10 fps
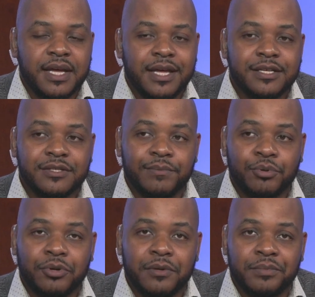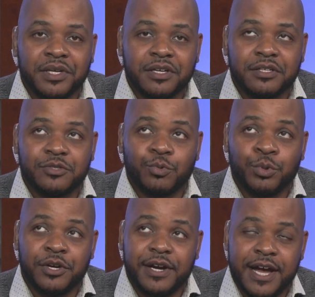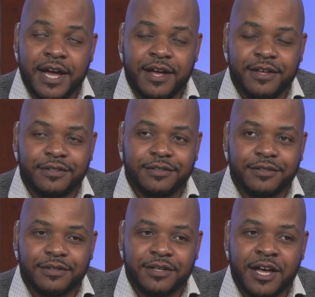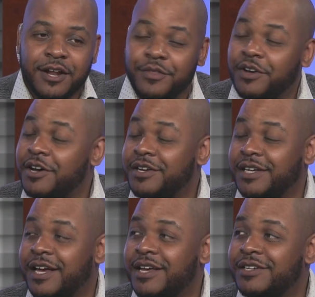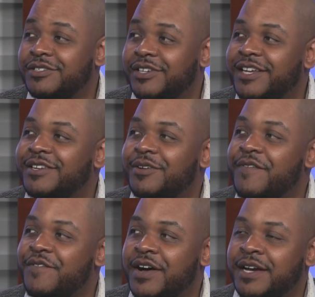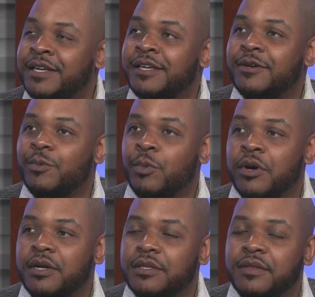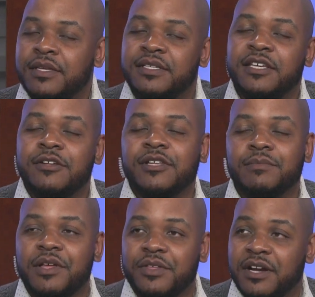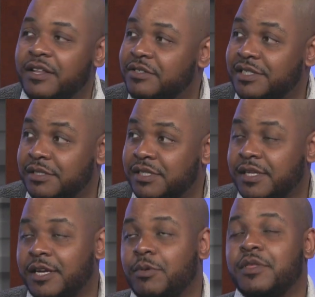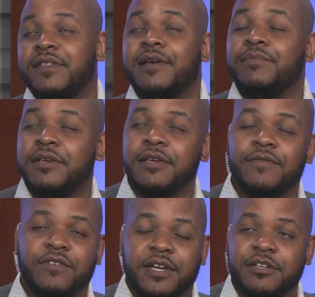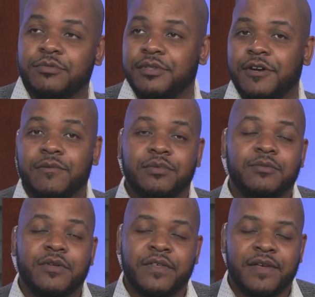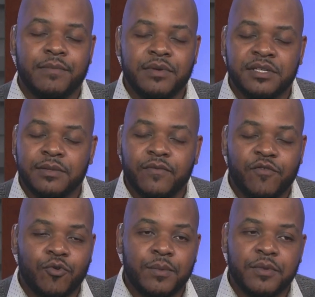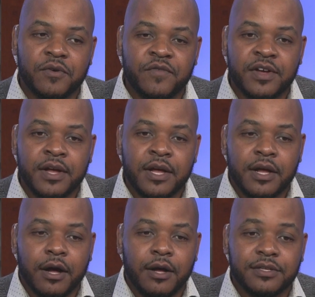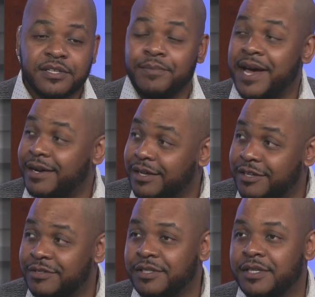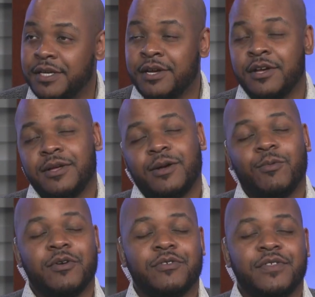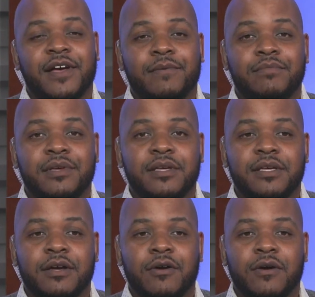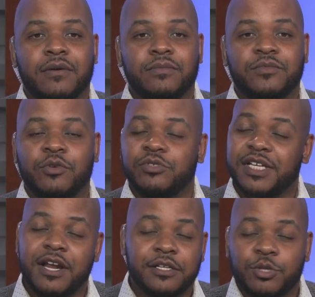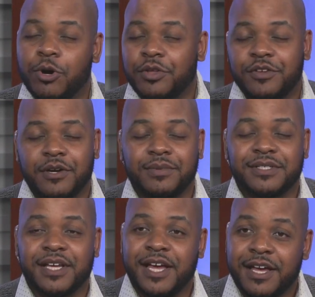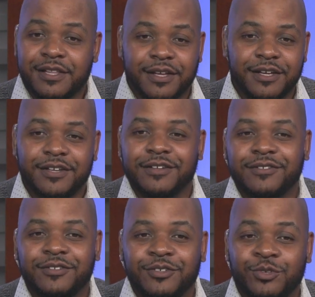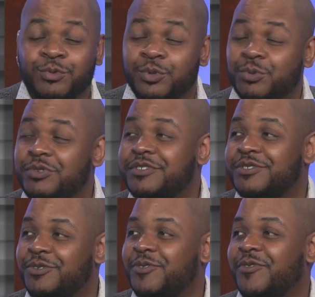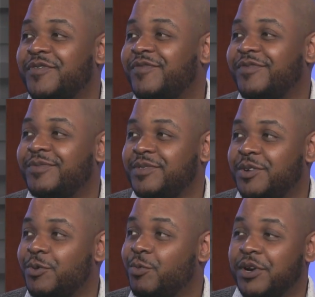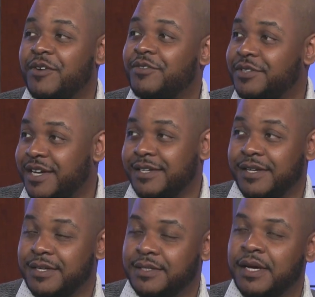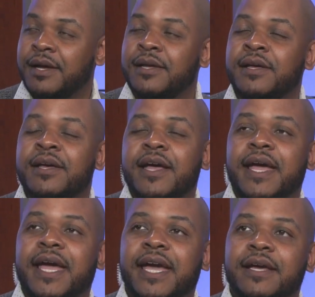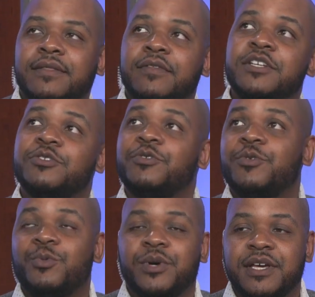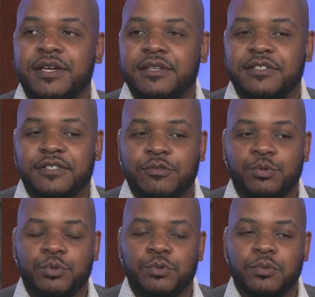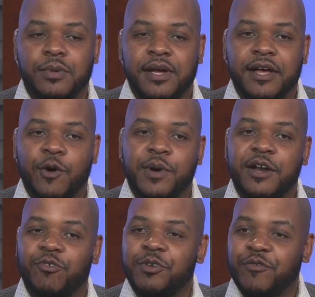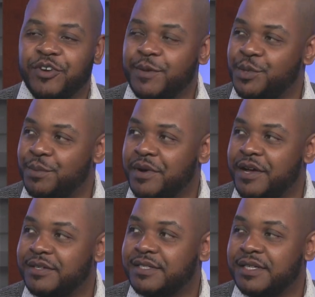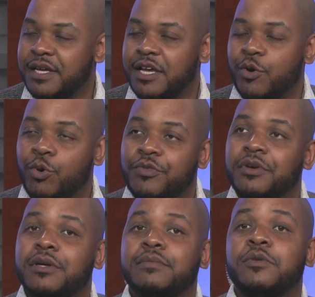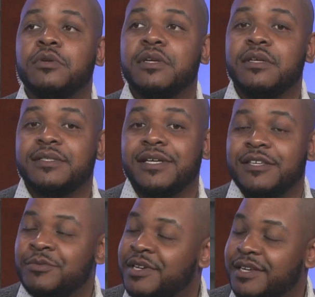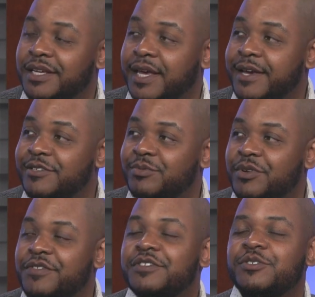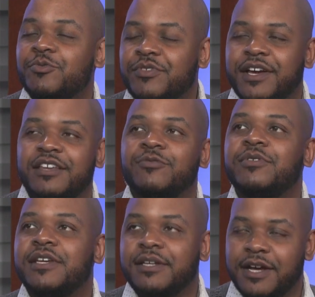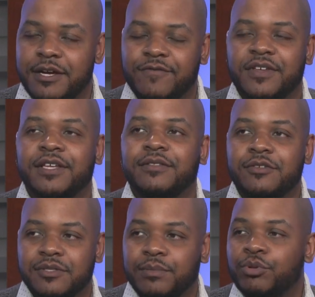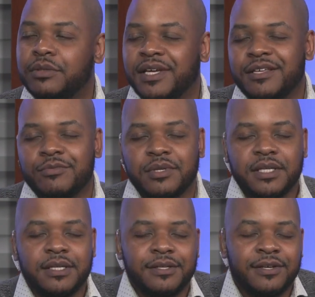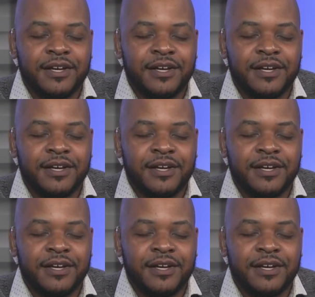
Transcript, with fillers: is important because we're at kind of the cutting edge in defining what these healing methodologies look like, whether that be financial therapy, whether that be some form of uh, somatic healing, whether that be um, you know just kind of talk therapy and say, hey, like you do deserve you know whatever dot dot dot, mm-hmm. and these are the ways to help kind of reframe your mindset or the communities that you can engage with so that you can kind of get the support that you need